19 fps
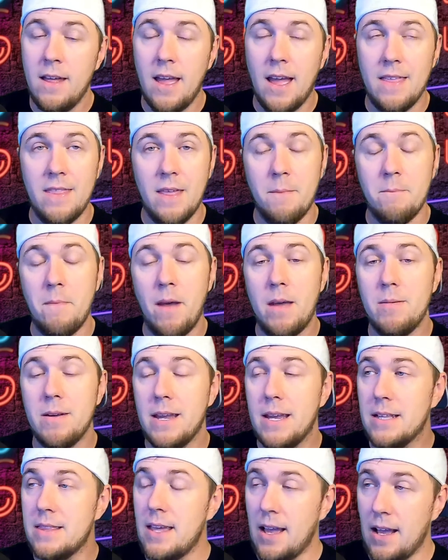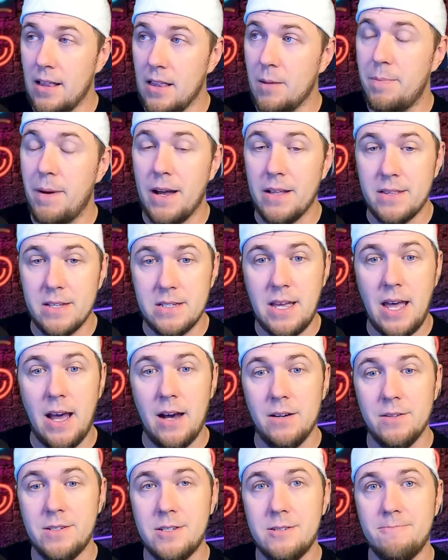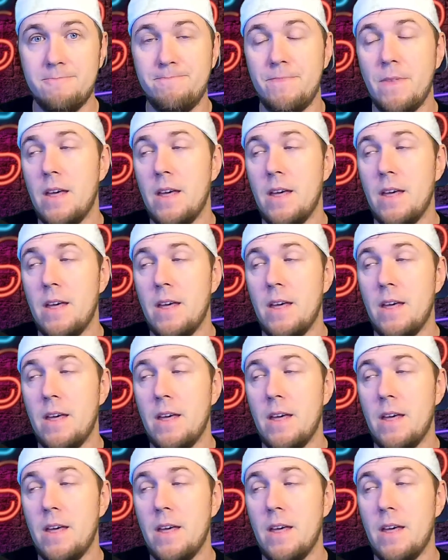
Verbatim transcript: and then maybe get the hell up out this house.